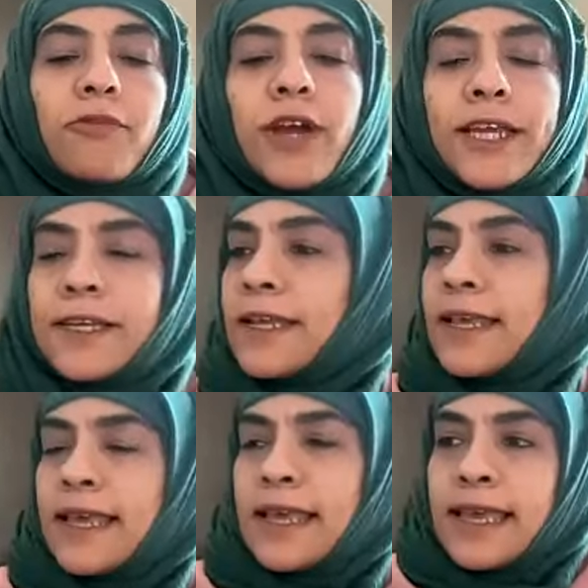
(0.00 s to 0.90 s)
right?
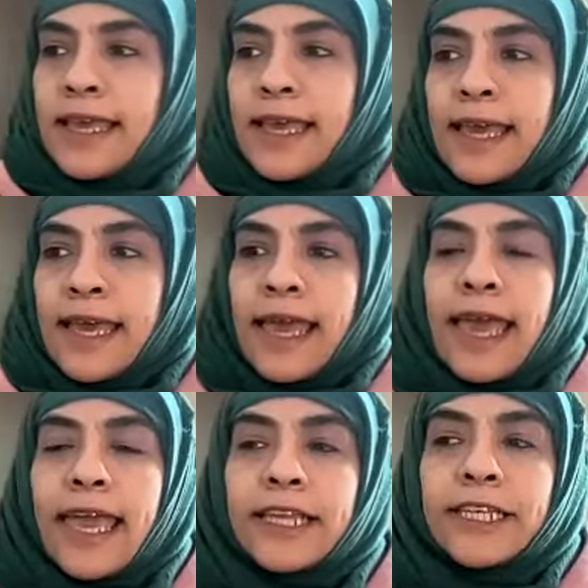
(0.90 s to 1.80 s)

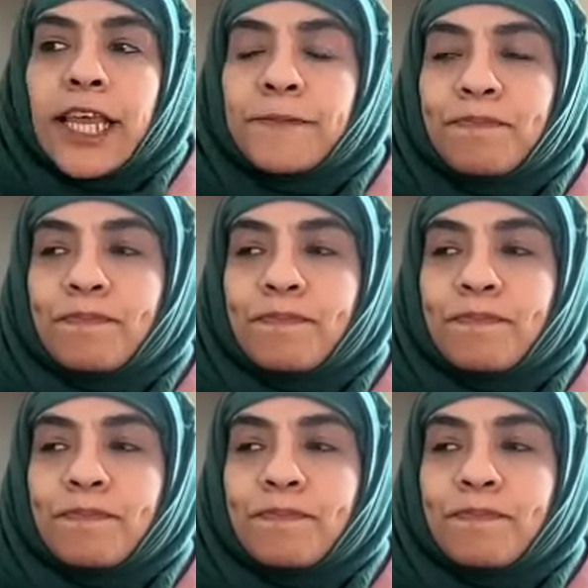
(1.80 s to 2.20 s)
And